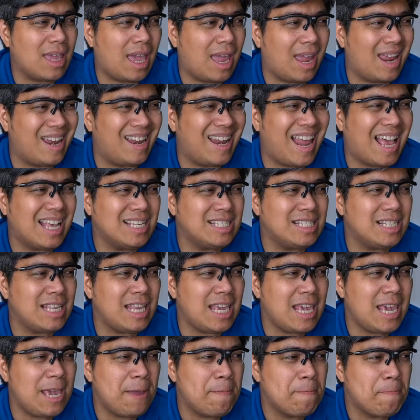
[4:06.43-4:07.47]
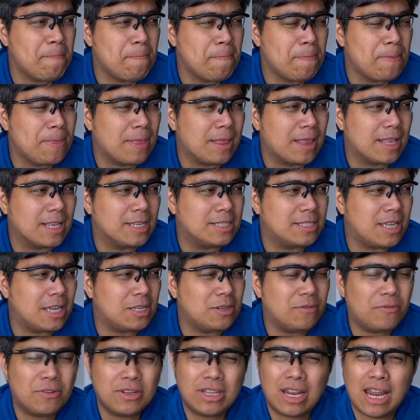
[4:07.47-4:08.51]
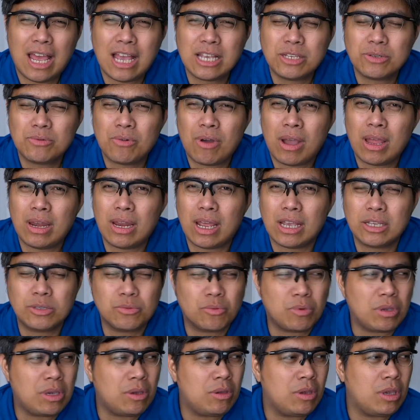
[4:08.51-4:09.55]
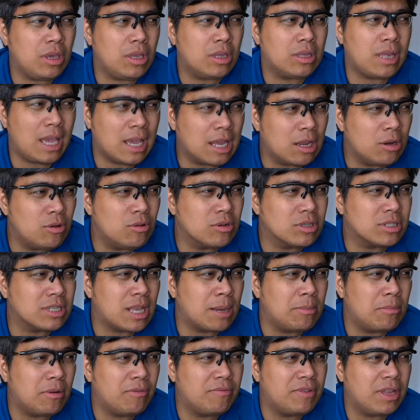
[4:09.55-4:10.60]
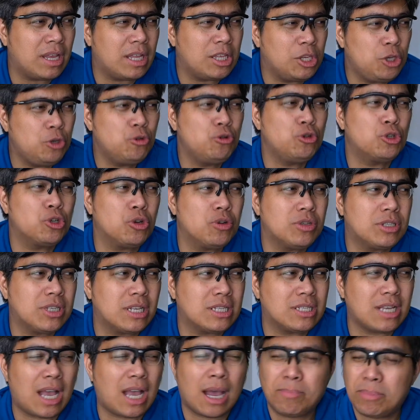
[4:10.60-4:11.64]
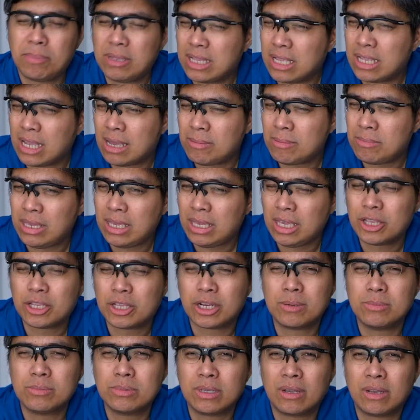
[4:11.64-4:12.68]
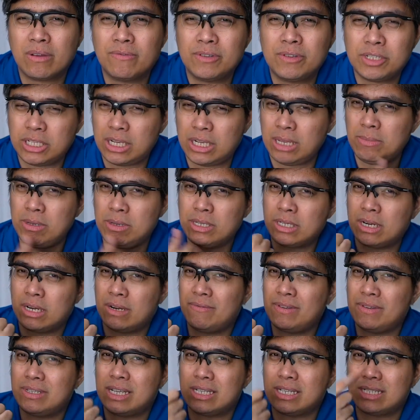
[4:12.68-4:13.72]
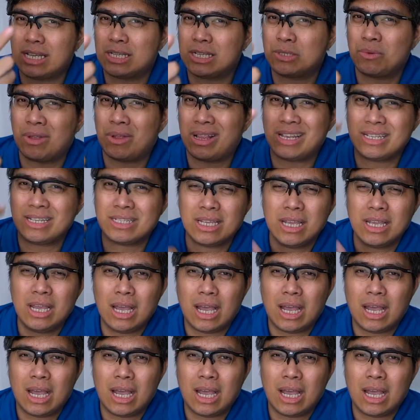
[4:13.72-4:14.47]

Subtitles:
And lastly, stay tuned for the last one as we take a look some of the new shows that's up and coming in terms of streaming services as well as